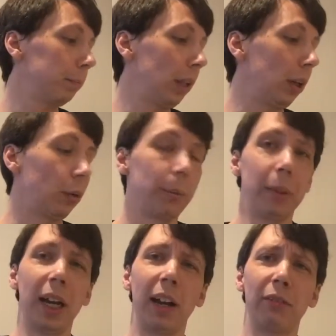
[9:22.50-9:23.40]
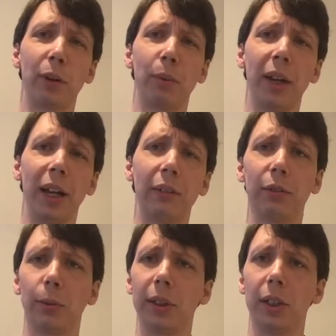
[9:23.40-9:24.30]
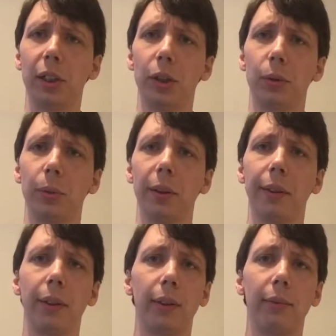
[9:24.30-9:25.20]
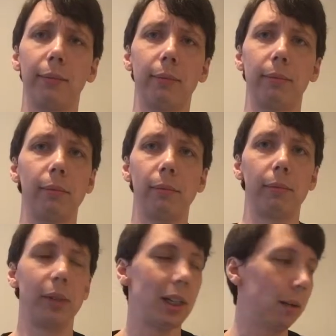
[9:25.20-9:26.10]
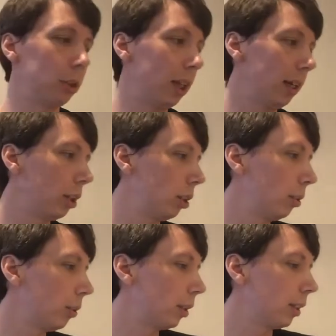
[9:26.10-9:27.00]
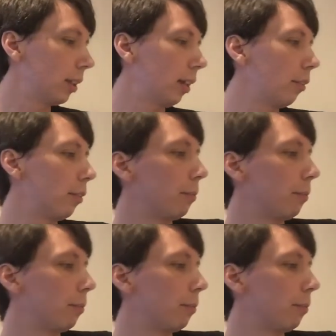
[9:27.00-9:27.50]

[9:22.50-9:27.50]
would be kind of at a blank for what to do with TMJ issues and stuff.